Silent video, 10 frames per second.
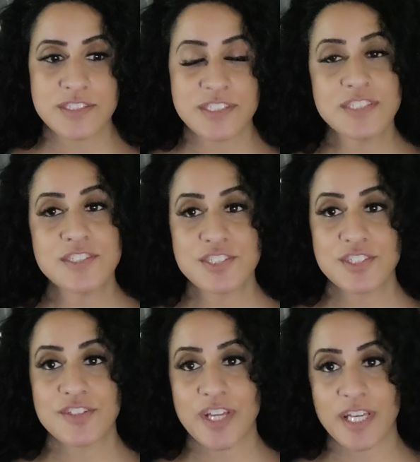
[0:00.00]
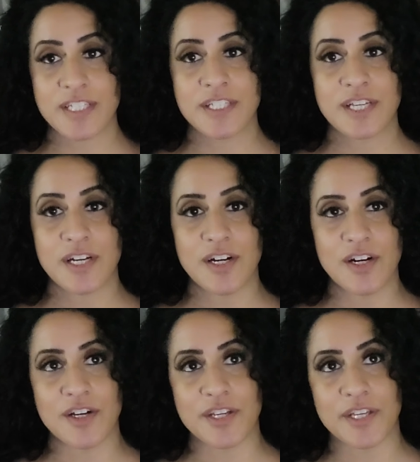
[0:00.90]
Since then,
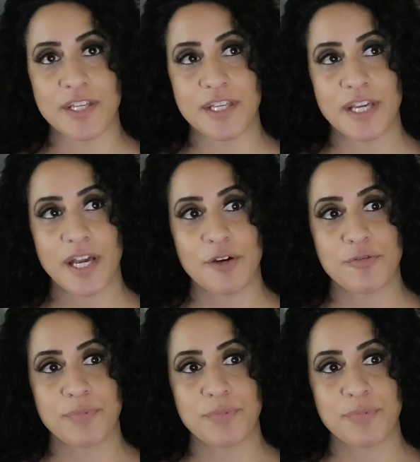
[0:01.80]
I have